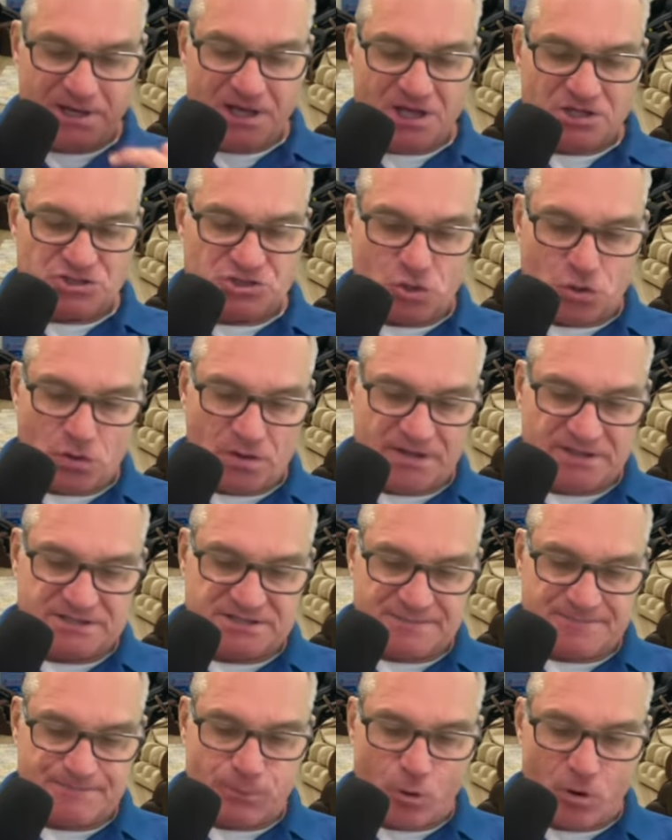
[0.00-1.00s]
So it's
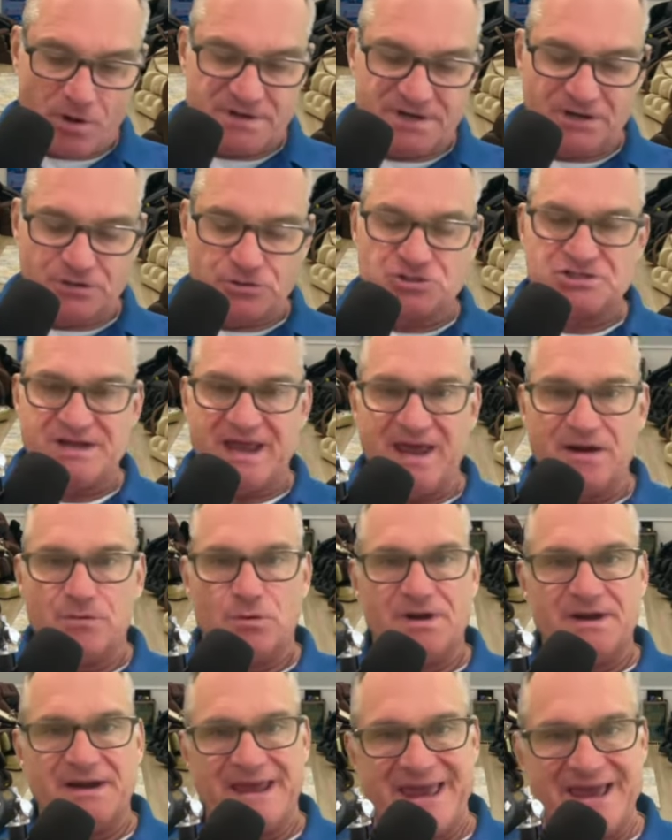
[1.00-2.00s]
important to understand
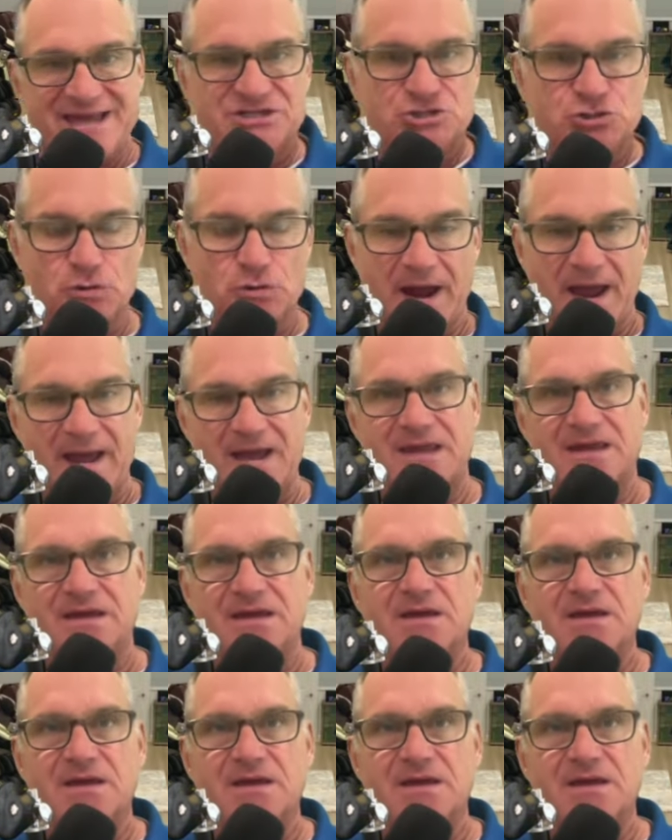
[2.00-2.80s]
what an S track